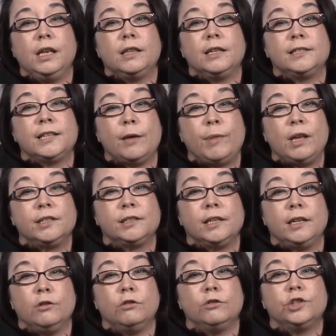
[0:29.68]
This
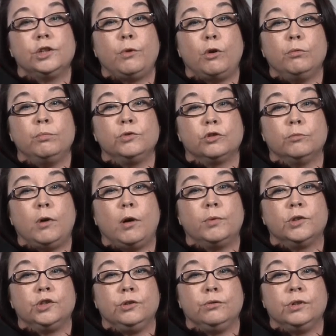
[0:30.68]
MSc also opens up
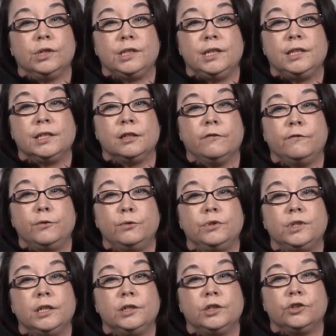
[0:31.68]
opportunities in the
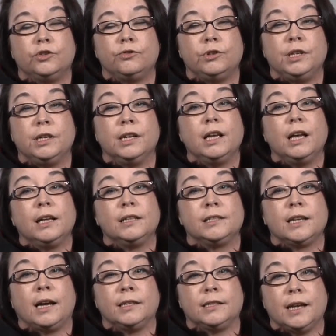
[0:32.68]
food industry and
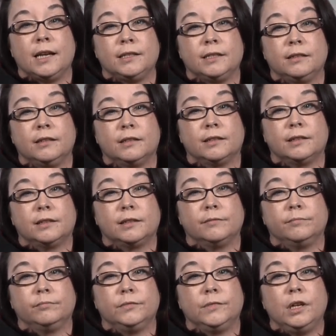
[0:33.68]

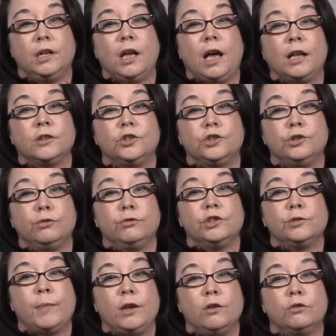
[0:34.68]
dietetics, and
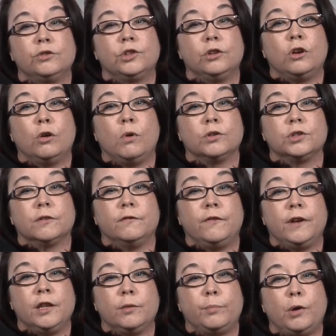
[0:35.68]
students may also go on to
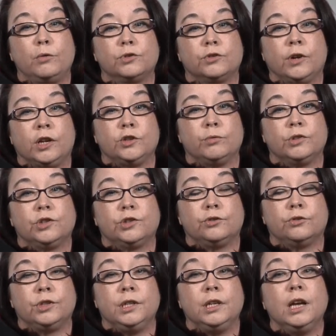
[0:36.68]
further postgraduate
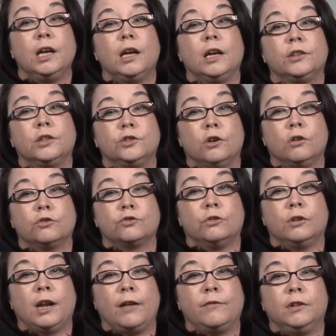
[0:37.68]
study at the
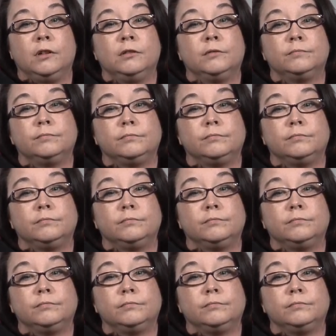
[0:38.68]
doctorate level.